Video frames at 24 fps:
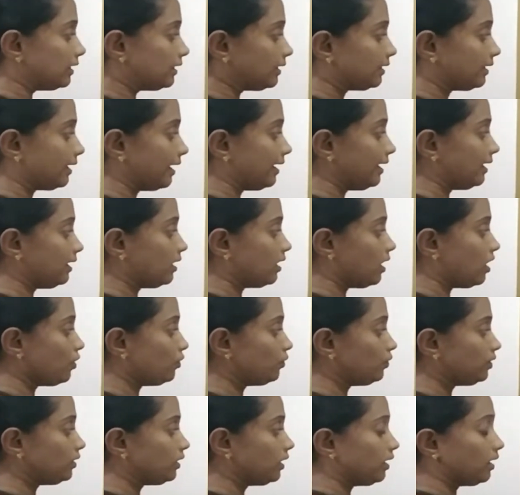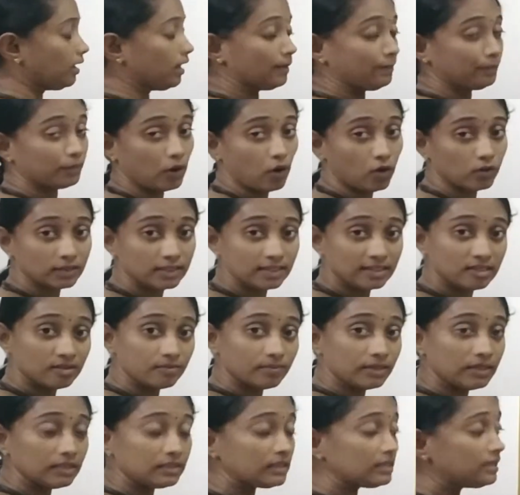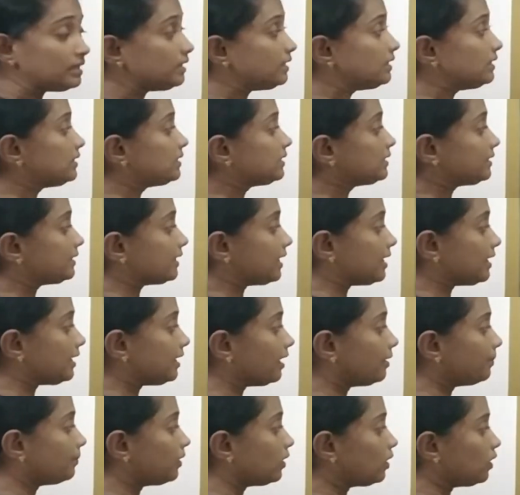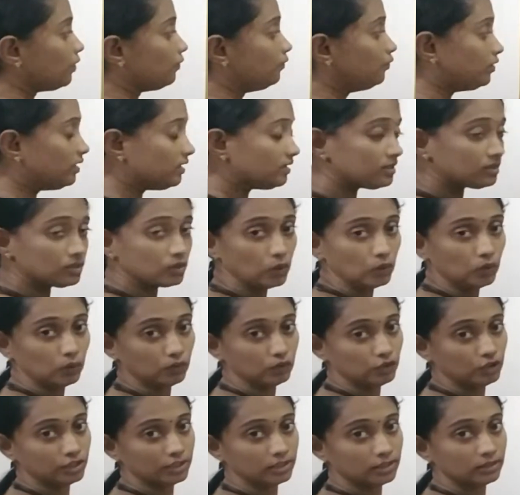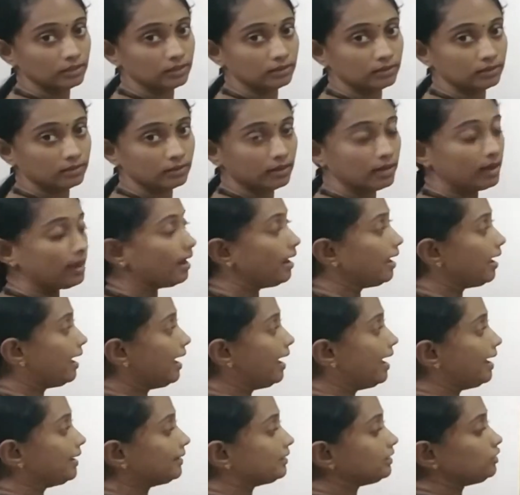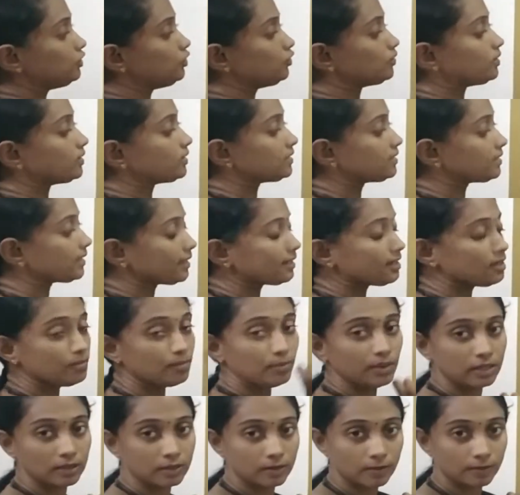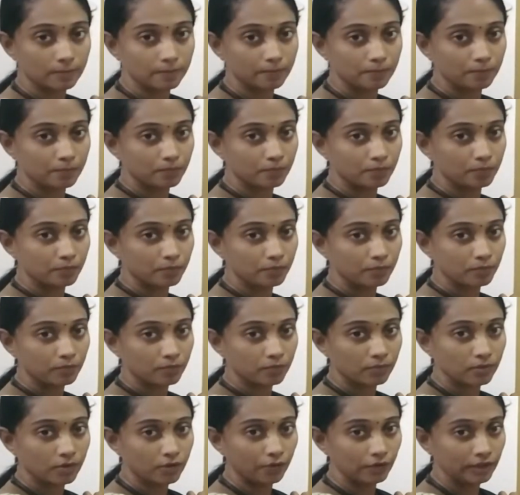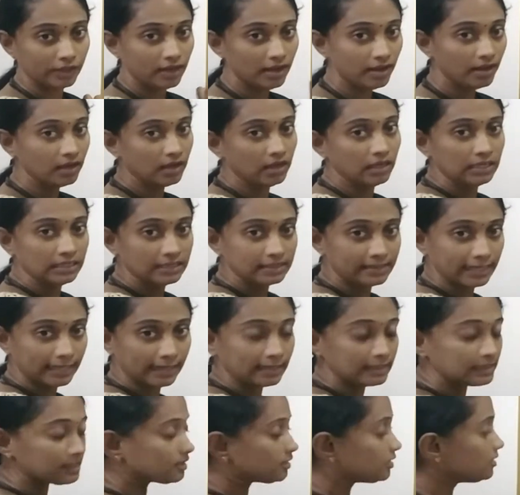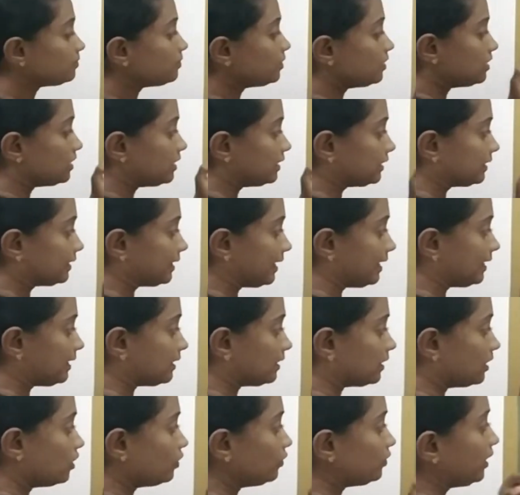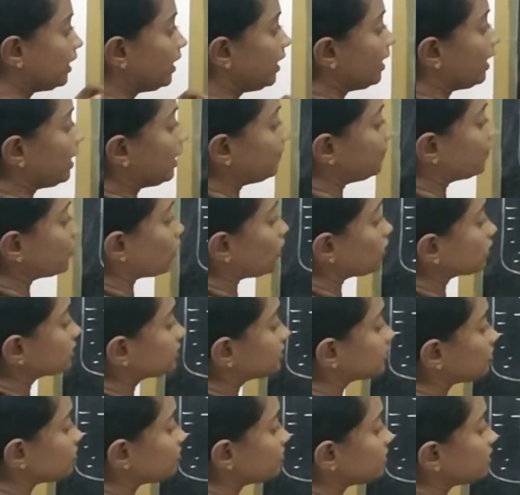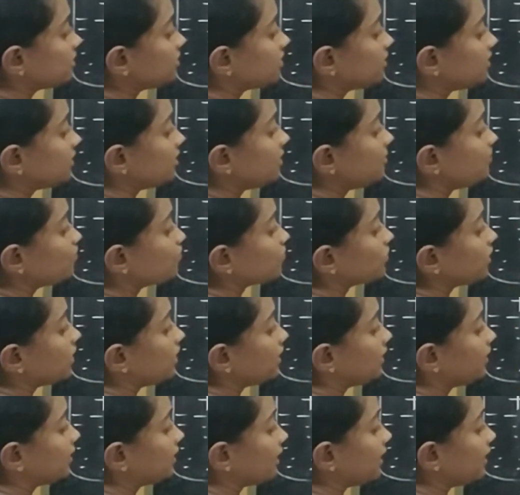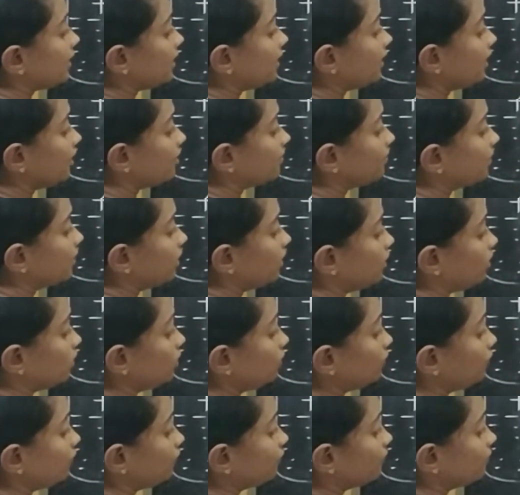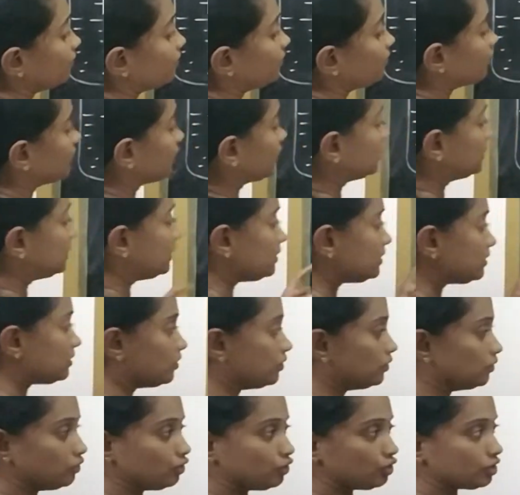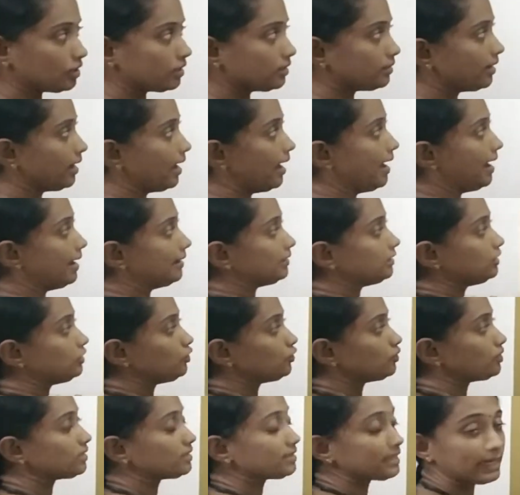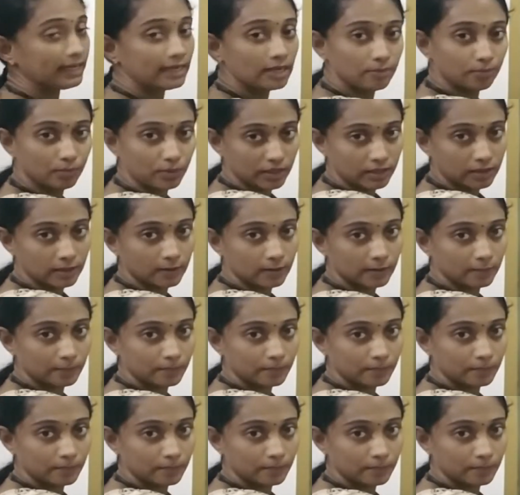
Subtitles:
take out approximately 10 ml of this solution added to the second beaker. Okay, second step, take out approximately 10 ml of this solution added to the second beaker